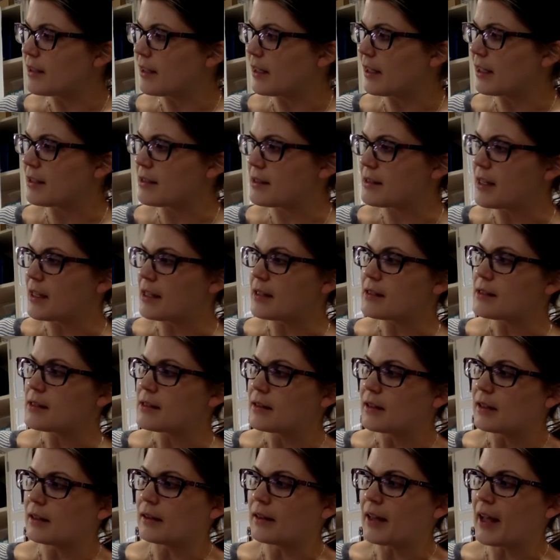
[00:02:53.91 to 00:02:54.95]
It says,
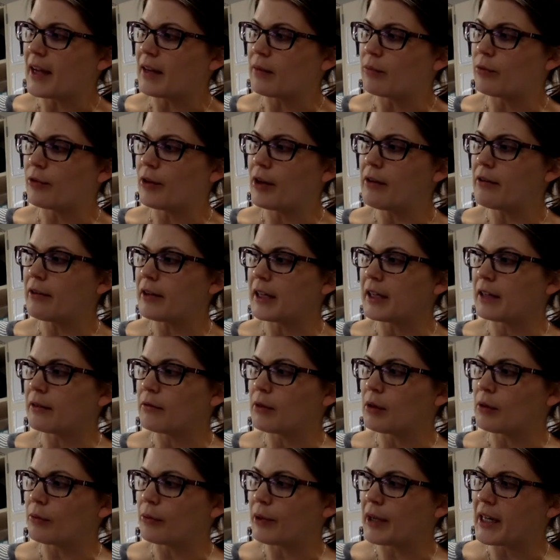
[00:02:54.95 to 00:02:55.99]
the librarian
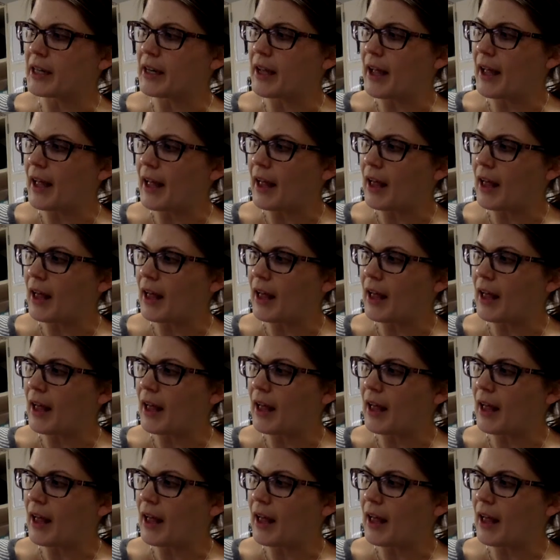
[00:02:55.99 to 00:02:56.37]
will read